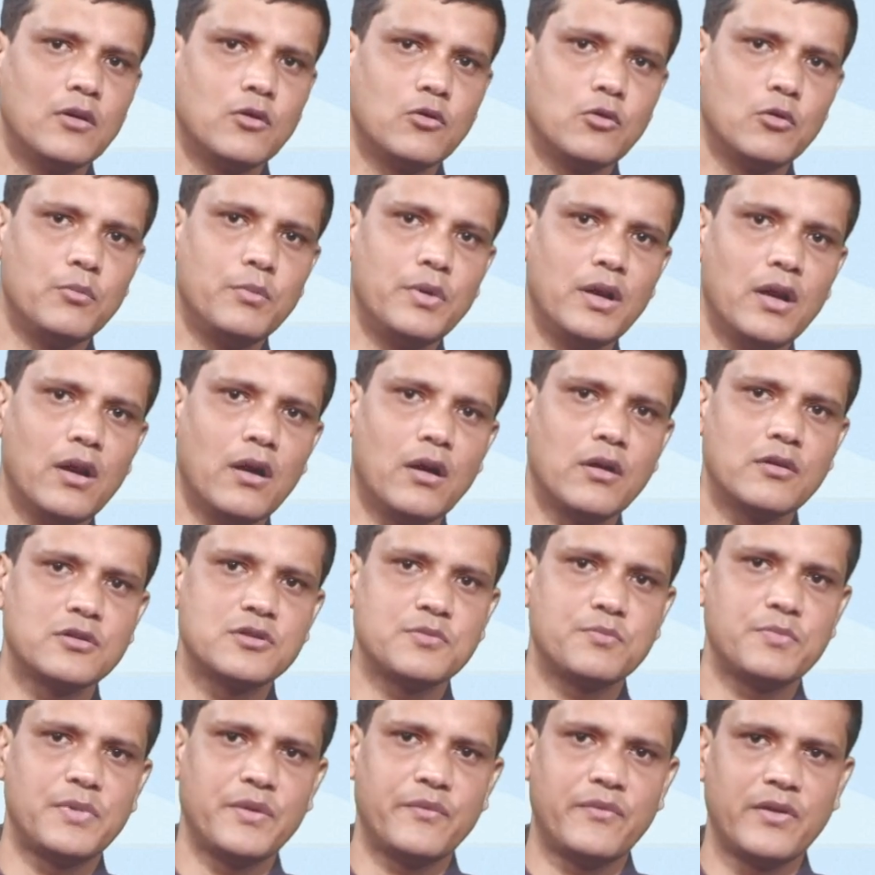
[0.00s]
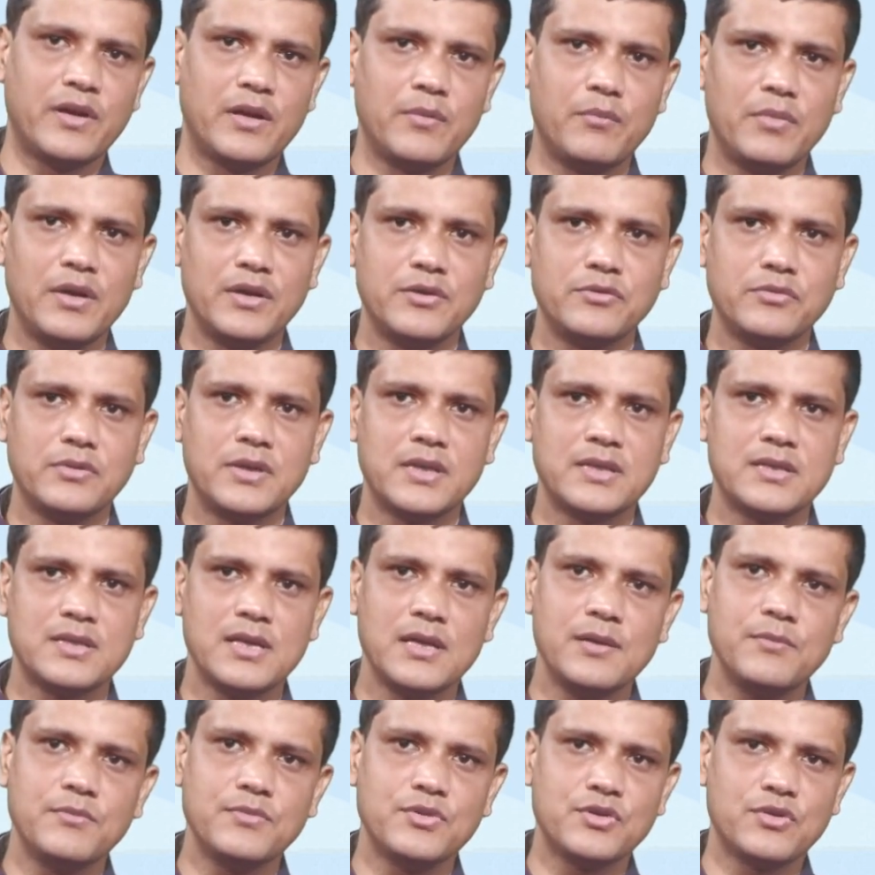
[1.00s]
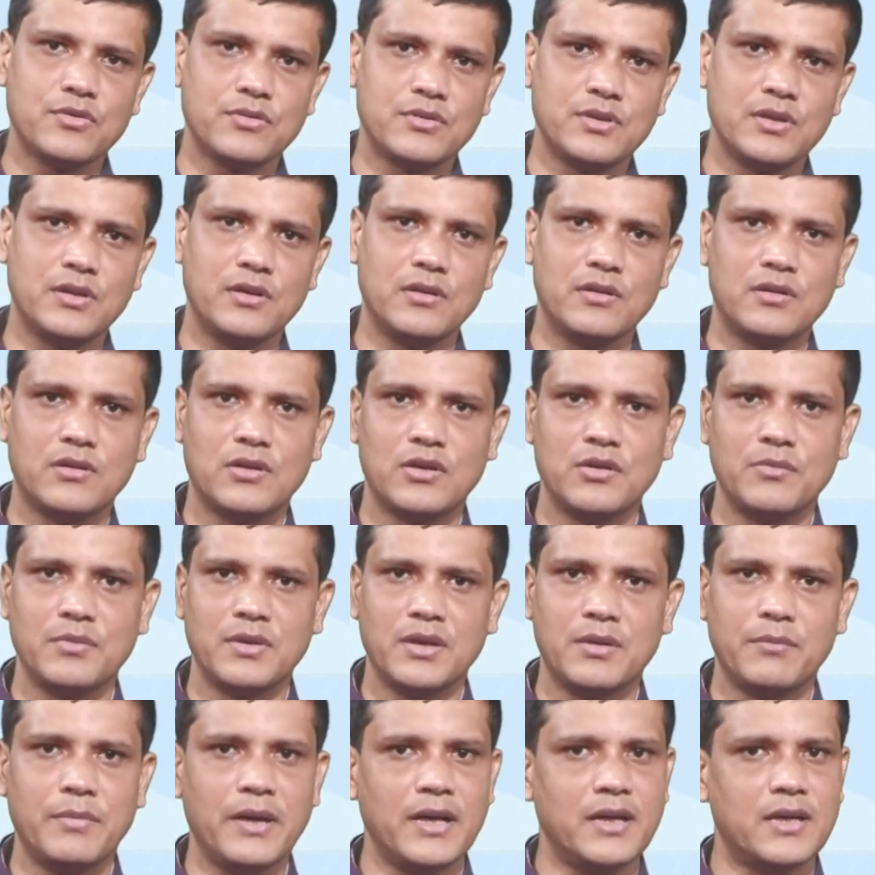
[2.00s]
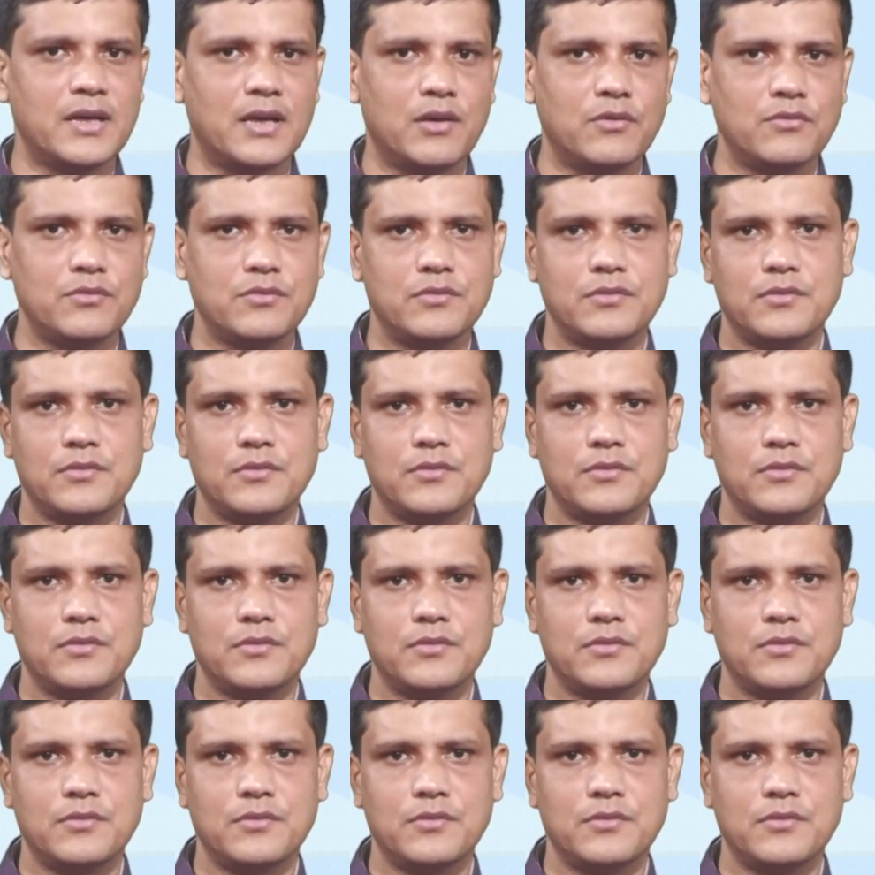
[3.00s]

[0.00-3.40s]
who belongs preferably to the same socio-economic background.